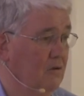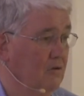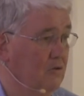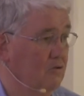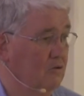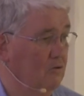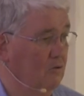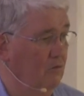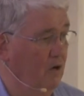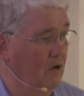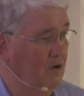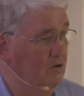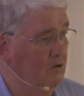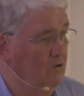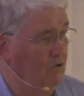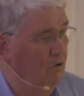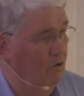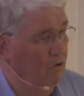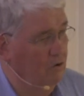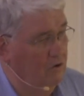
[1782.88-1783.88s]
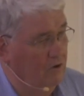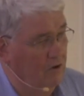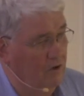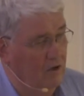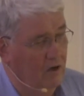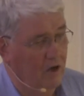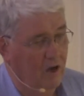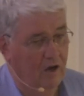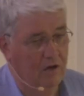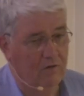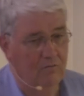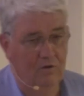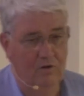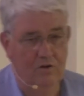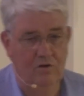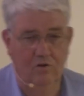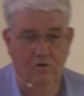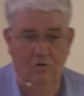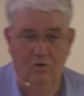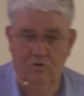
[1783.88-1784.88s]
So when you go
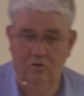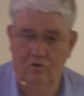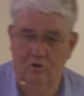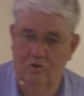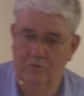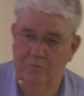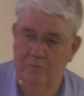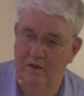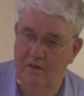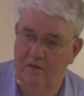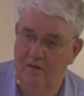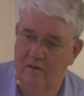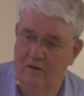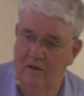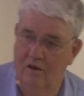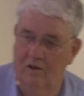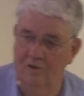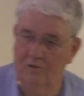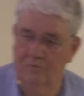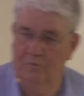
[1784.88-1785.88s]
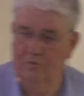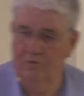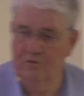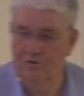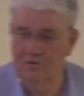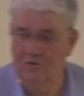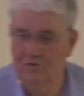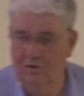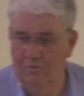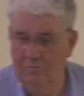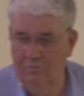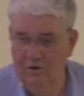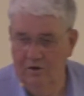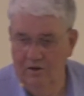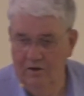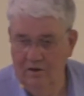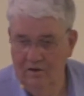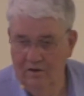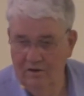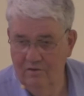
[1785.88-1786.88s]
to speak the gospel to
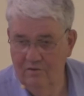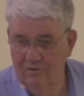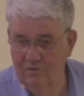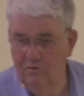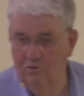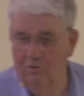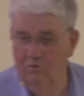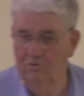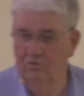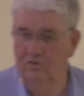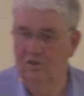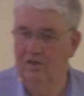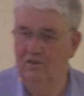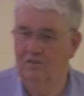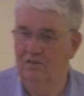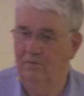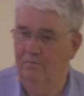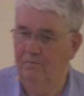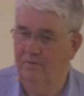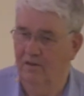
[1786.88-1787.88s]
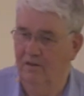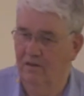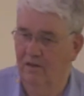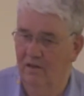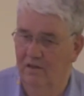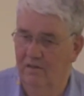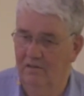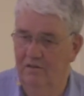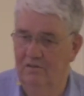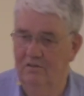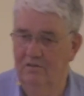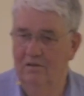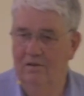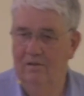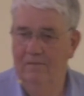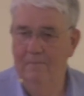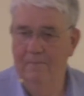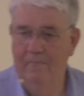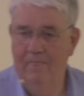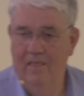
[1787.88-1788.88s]
someone, you don't say something like this.
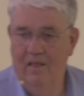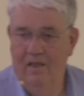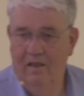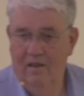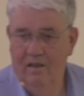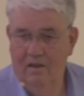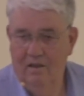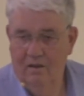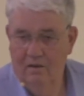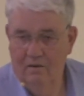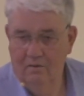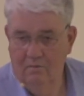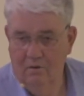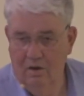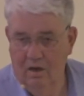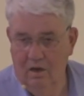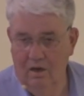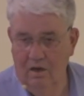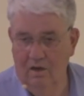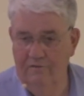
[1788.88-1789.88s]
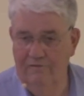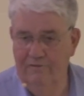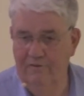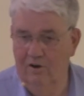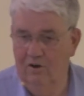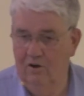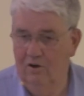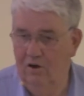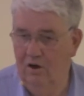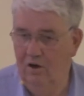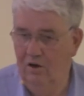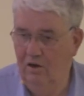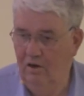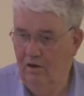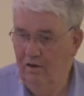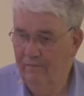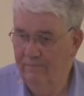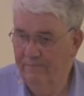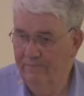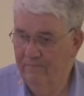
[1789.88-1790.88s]
Well, if you're
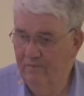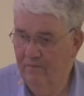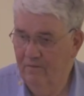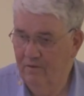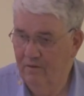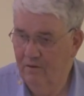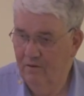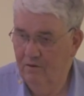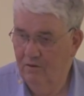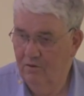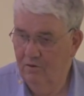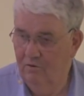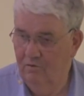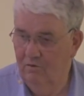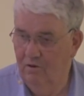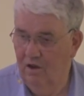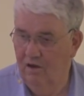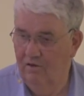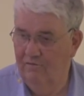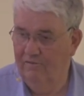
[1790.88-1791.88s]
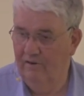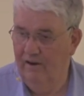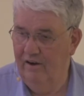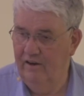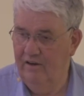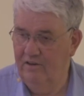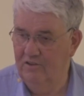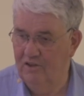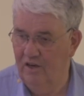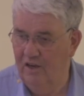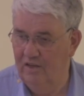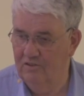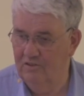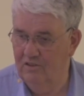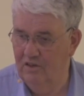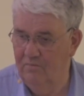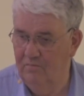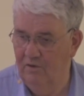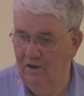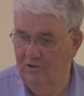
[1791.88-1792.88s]
good, you've got a fighting
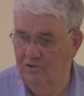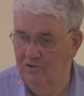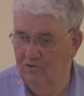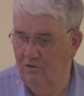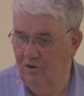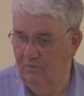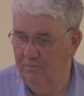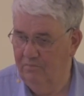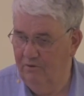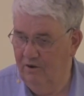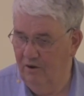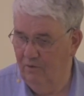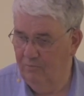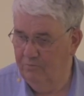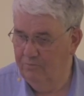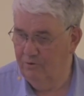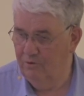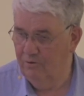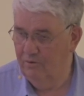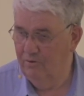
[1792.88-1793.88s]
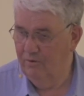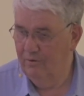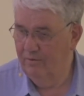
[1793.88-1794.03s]
chance he might show up and help you.